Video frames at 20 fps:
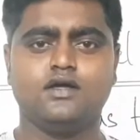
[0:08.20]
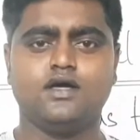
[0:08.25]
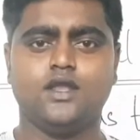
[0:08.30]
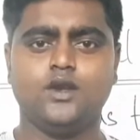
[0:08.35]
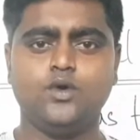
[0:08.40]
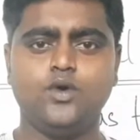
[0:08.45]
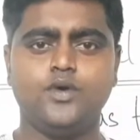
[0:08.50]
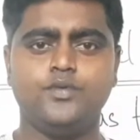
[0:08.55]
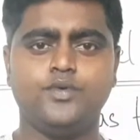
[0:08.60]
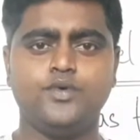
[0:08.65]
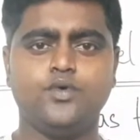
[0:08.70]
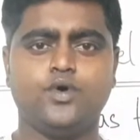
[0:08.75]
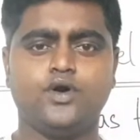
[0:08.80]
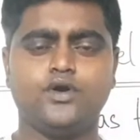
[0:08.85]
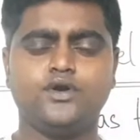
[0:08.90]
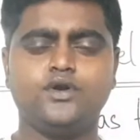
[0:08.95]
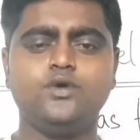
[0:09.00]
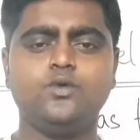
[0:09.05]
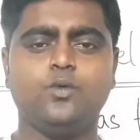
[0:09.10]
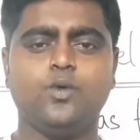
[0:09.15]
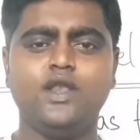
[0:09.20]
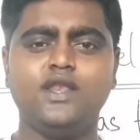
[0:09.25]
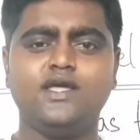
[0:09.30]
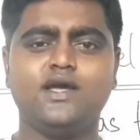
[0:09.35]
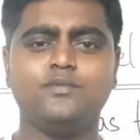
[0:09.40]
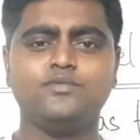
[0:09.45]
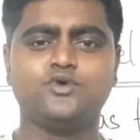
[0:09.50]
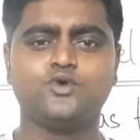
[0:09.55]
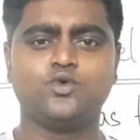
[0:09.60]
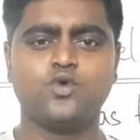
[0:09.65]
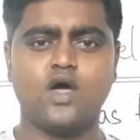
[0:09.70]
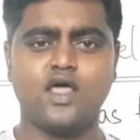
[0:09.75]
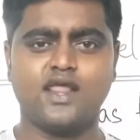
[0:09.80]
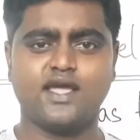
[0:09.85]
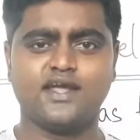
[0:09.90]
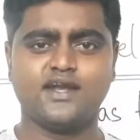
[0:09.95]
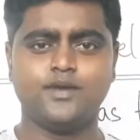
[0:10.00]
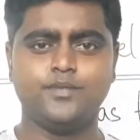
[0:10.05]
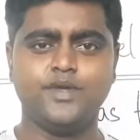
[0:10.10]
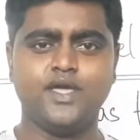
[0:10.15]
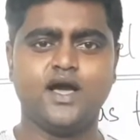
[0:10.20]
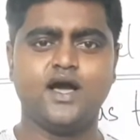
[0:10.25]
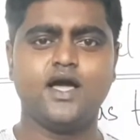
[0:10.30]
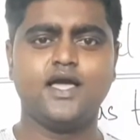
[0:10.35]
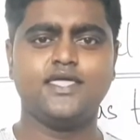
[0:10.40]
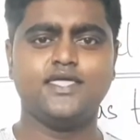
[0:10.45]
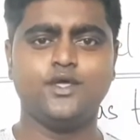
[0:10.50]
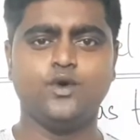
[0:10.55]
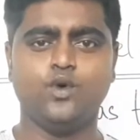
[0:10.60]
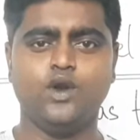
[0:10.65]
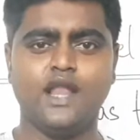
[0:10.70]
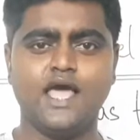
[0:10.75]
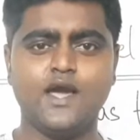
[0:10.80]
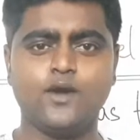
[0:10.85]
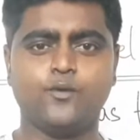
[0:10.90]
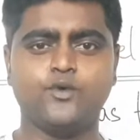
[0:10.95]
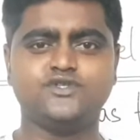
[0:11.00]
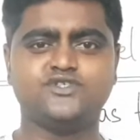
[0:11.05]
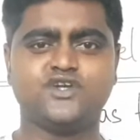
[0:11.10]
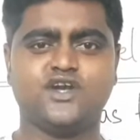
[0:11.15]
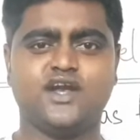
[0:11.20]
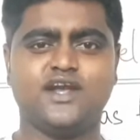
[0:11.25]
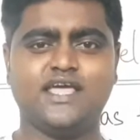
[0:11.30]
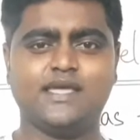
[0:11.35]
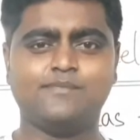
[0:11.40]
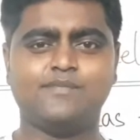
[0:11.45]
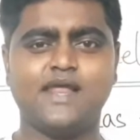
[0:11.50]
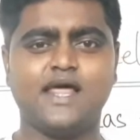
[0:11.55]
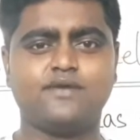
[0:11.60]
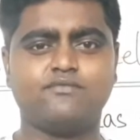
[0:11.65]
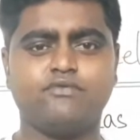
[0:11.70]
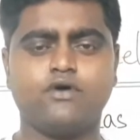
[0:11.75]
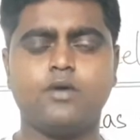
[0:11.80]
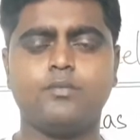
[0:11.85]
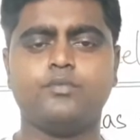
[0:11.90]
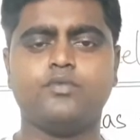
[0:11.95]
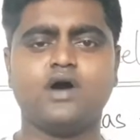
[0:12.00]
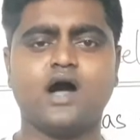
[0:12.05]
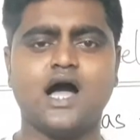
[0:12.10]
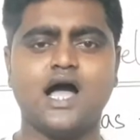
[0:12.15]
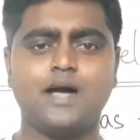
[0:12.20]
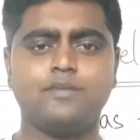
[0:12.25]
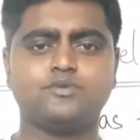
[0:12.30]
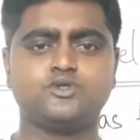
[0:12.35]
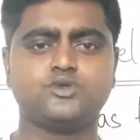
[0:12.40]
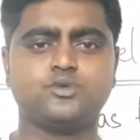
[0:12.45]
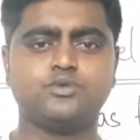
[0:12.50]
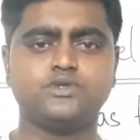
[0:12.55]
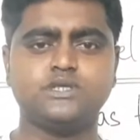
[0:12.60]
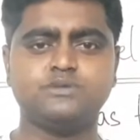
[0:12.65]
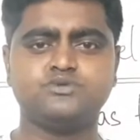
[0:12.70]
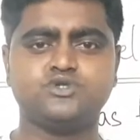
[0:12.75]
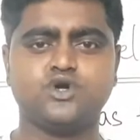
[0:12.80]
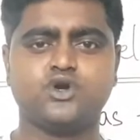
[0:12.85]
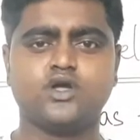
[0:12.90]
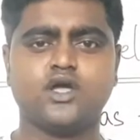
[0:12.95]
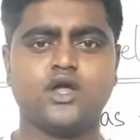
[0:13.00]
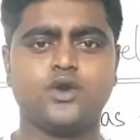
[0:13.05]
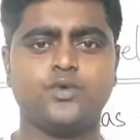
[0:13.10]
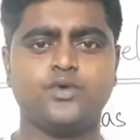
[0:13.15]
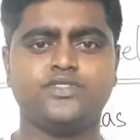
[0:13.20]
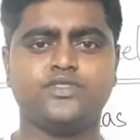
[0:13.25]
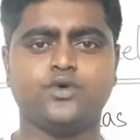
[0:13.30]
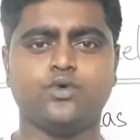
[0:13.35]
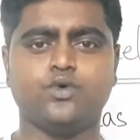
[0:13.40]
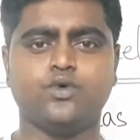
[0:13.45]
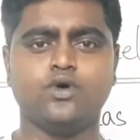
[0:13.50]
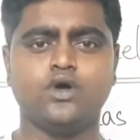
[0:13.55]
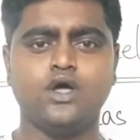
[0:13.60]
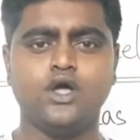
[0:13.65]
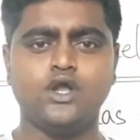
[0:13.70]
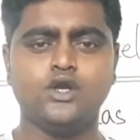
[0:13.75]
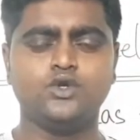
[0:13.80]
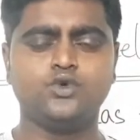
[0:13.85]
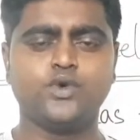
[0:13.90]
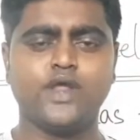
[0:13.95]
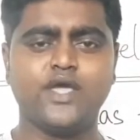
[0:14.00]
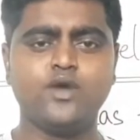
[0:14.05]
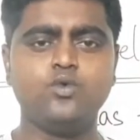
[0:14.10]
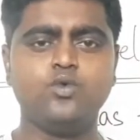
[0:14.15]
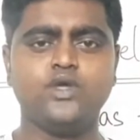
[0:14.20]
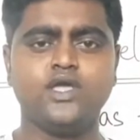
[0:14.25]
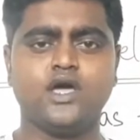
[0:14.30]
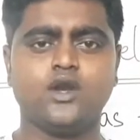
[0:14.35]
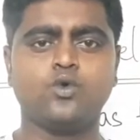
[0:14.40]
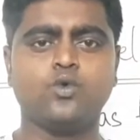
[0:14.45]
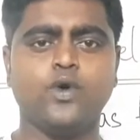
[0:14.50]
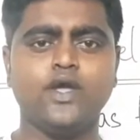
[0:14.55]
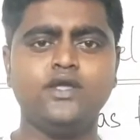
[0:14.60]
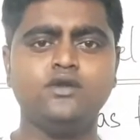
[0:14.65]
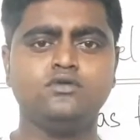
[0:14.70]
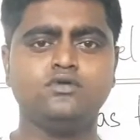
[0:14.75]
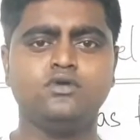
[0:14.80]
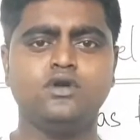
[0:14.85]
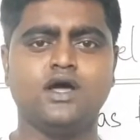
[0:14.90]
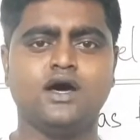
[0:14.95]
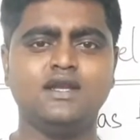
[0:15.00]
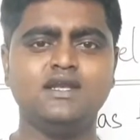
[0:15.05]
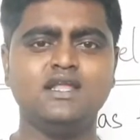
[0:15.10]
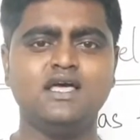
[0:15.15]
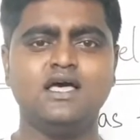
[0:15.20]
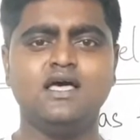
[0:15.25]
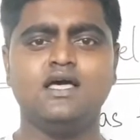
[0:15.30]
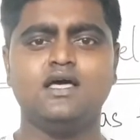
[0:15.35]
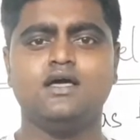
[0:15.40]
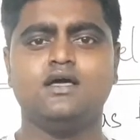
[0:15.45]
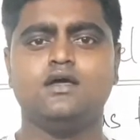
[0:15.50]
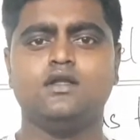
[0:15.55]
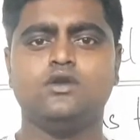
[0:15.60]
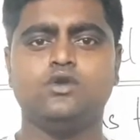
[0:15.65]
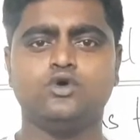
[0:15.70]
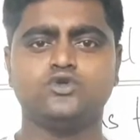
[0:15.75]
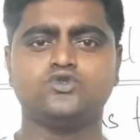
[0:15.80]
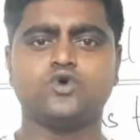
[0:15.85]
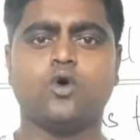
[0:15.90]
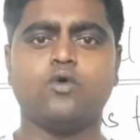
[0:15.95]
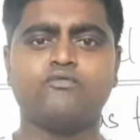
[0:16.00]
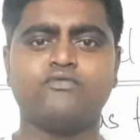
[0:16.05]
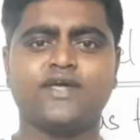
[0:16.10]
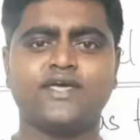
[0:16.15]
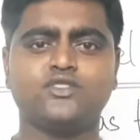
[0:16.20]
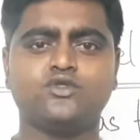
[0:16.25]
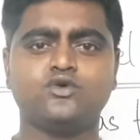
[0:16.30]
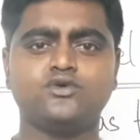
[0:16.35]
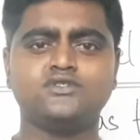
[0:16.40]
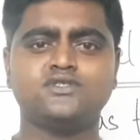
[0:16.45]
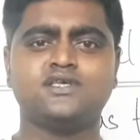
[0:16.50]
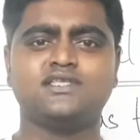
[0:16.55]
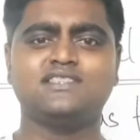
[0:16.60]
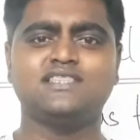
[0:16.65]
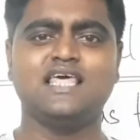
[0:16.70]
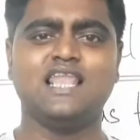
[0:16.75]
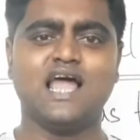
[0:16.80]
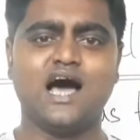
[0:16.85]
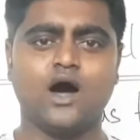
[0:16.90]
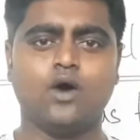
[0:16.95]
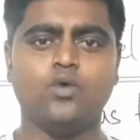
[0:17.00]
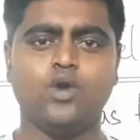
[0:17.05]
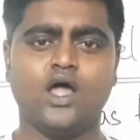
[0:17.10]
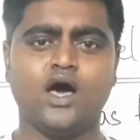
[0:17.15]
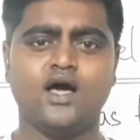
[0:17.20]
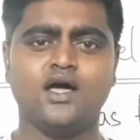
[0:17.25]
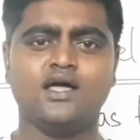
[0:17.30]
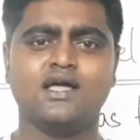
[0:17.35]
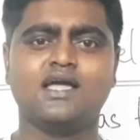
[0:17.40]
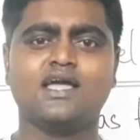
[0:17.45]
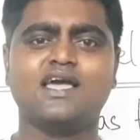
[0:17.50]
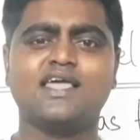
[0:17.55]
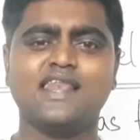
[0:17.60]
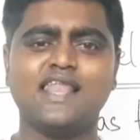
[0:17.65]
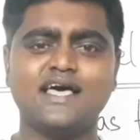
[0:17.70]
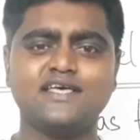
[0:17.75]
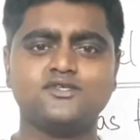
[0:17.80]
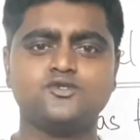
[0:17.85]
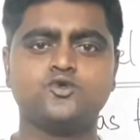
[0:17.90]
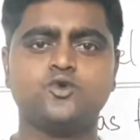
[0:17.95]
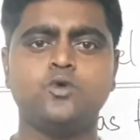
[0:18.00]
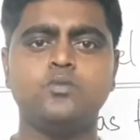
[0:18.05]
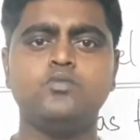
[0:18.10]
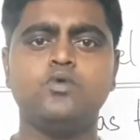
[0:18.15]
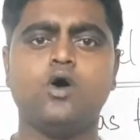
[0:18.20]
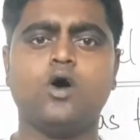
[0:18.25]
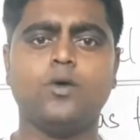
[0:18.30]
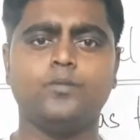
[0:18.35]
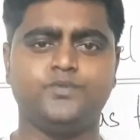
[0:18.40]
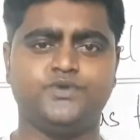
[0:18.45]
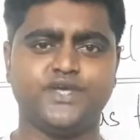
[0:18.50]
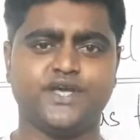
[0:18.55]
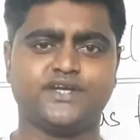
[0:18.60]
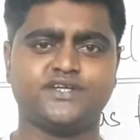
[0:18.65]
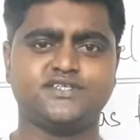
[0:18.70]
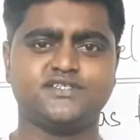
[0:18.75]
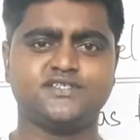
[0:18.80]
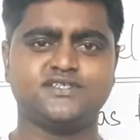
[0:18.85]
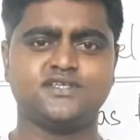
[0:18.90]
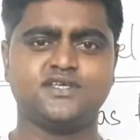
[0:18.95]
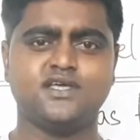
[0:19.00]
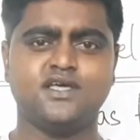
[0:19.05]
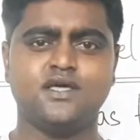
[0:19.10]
Hello everyone, welcome to Royal Academia, your language learning platform. I am Shubhadeep Shorkar with you. Today we are going to learn los objetos del aula, classroom objects.